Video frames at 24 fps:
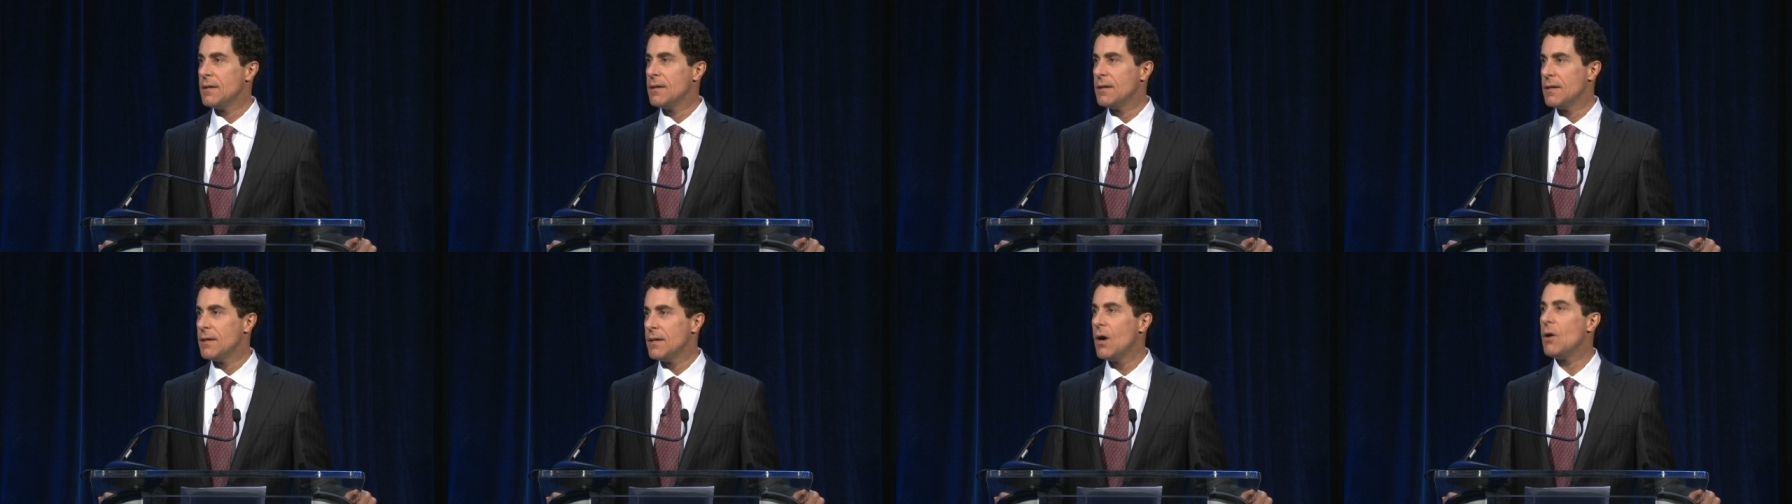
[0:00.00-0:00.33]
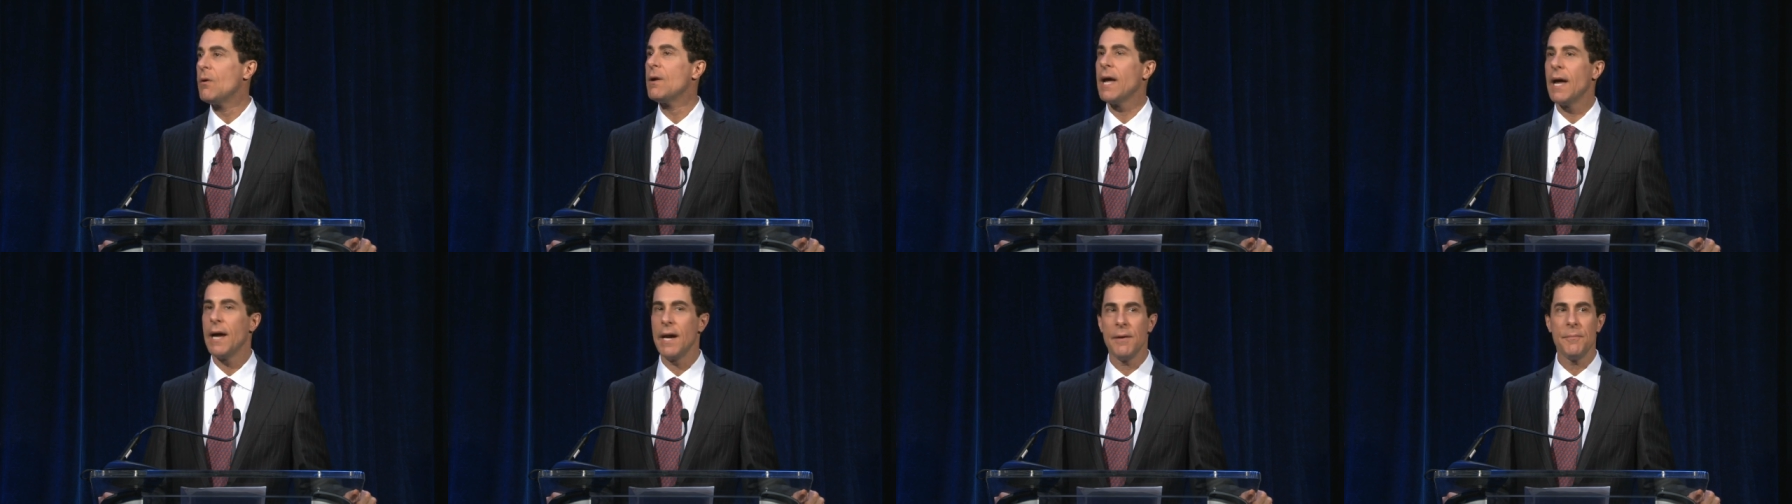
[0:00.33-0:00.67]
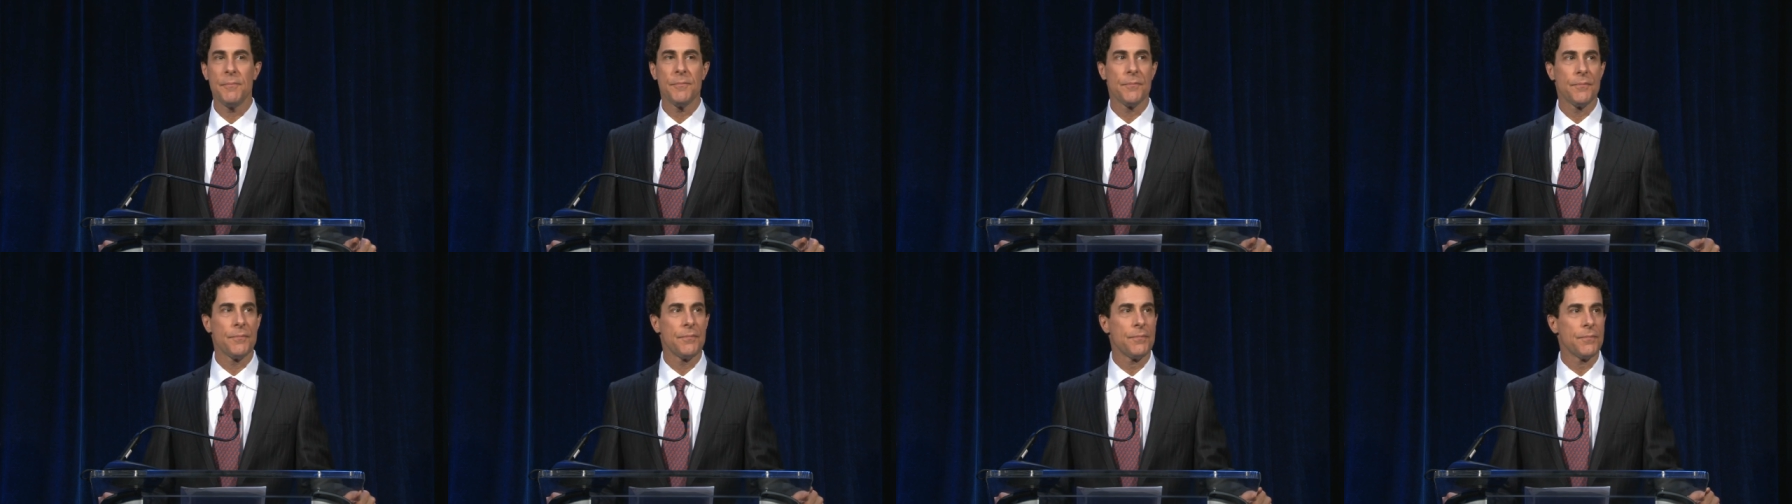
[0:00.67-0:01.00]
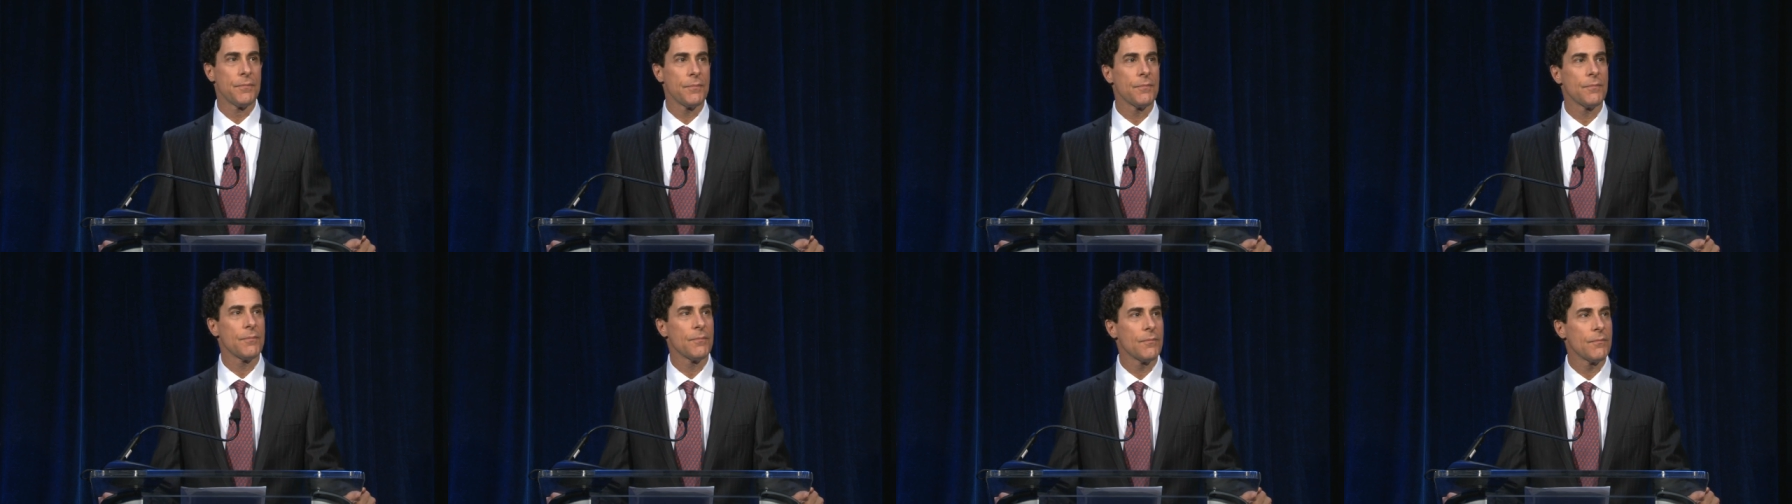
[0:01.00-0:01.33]
Okay,
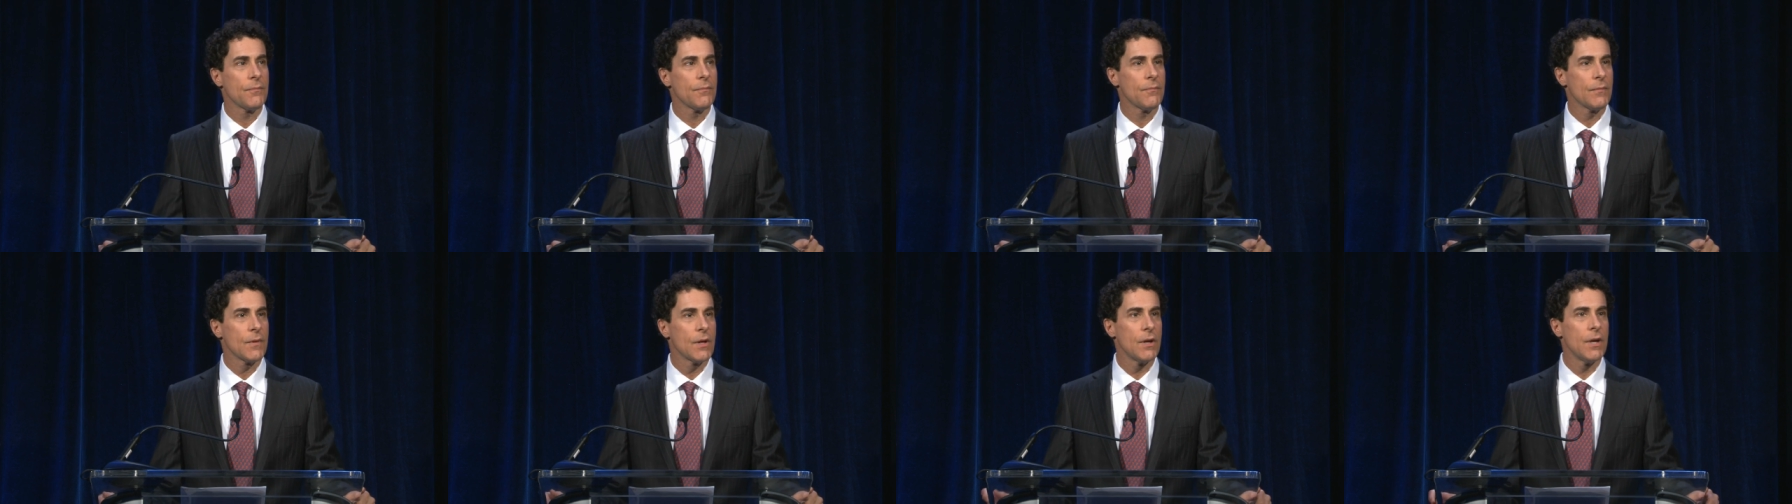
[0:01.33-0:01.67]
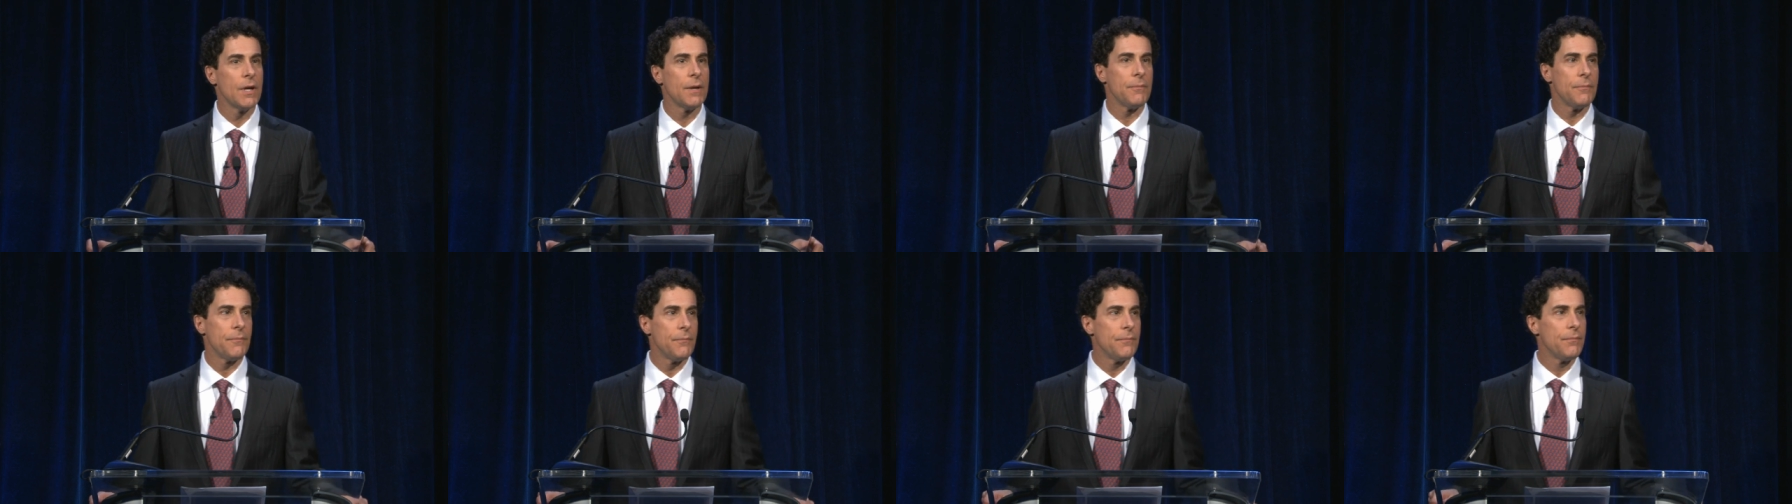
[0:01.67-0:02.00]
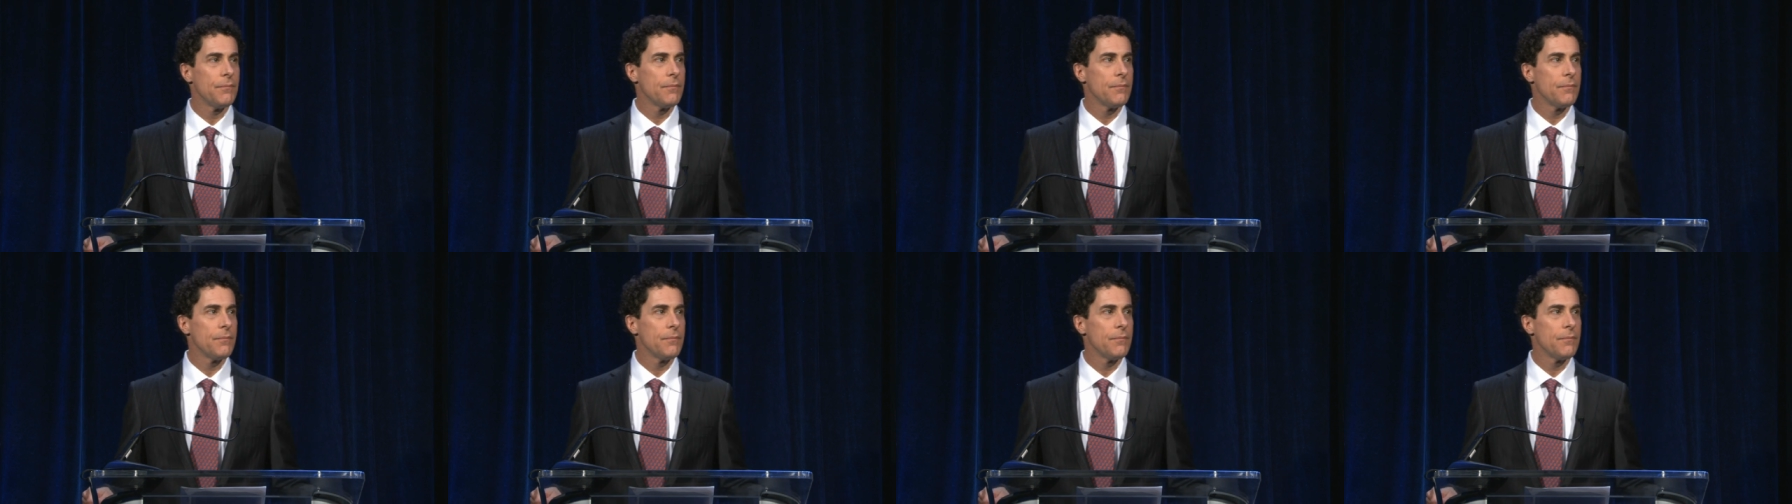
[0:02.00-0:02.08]
good.